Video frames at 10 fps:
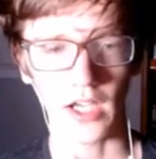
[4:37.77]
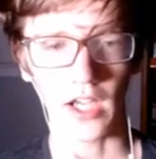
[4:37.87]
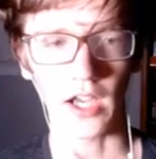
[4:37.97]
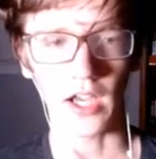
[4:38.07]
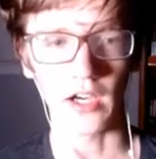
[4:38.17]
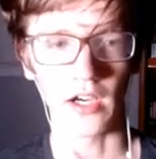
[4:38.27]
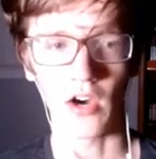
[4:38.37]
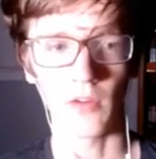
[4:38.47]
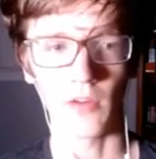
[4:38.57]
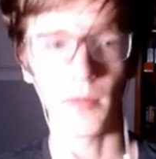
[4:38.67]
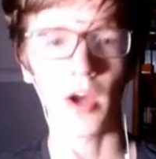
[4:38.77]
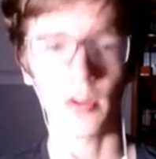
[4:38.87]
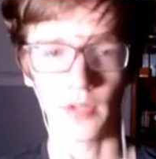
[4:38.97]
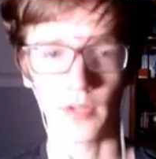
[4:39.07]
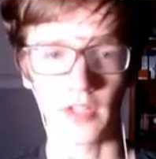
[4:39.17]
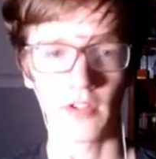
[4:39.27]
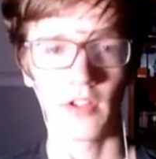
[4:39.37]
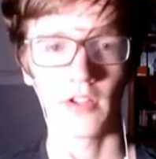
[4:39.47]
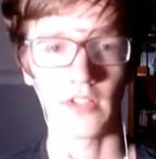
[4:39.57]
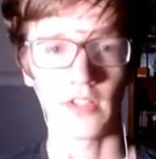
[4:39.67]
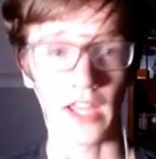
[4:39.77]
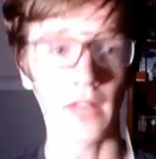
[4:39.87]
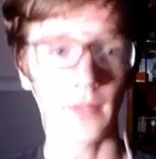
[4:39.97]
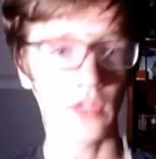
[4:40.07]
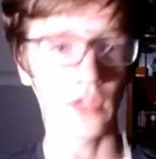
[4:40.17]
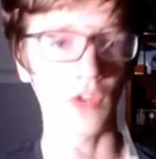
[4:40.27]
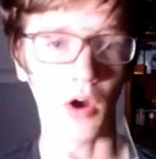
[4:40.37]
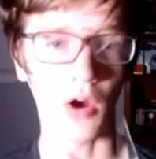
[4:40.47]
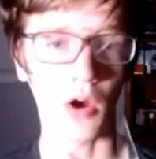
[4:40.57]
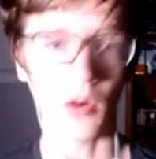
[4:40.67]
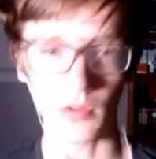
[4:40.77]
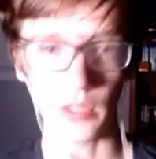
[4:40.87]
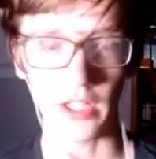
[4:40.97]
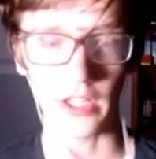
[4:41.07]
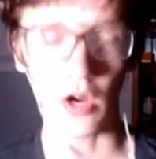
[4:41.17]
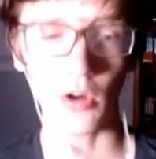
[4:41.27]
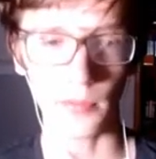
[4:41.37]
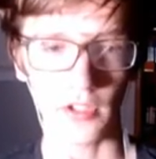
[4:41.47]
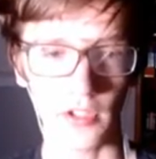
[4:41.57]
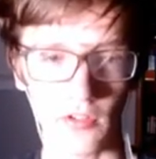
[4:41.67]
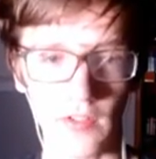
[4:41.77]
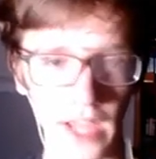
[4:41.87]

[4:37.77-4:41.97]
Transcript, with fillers: on moderate the enemies are really hard because of the